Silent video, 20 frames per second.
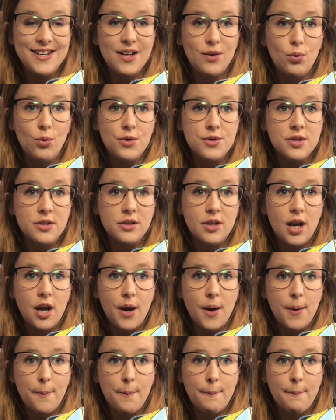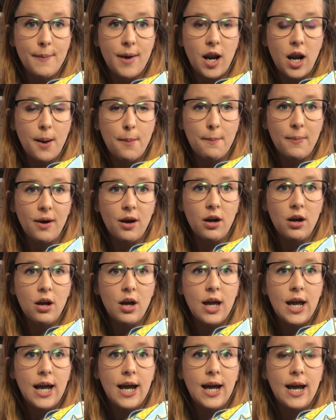It wasn't a number.
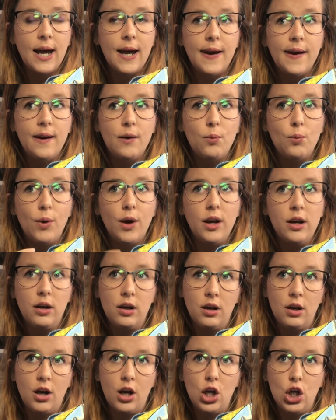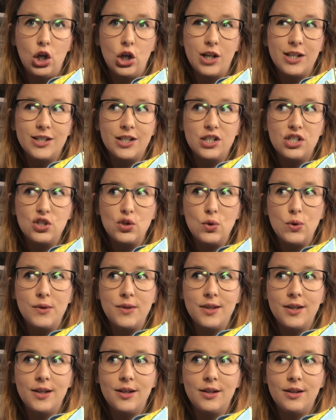And when I looked, I saw
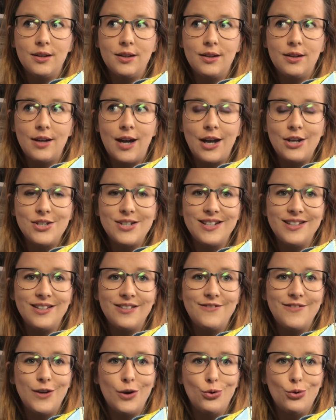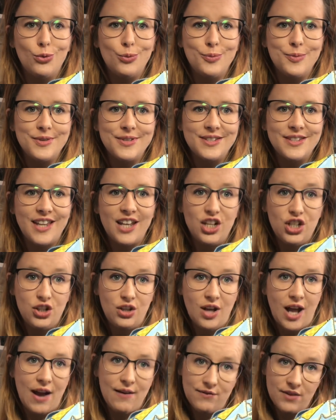that actually in the films they
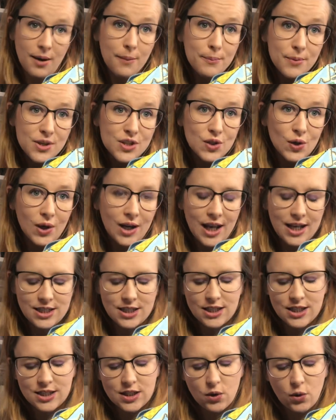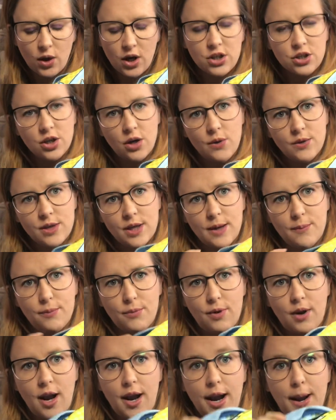have numbers, not letters, so I chose
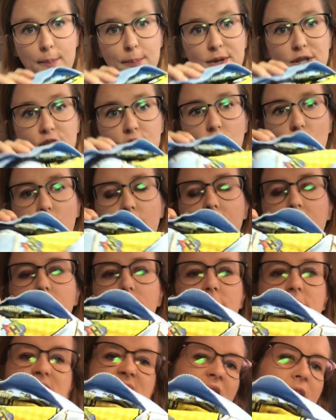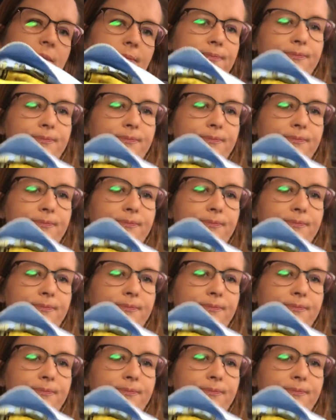a number to go there instead.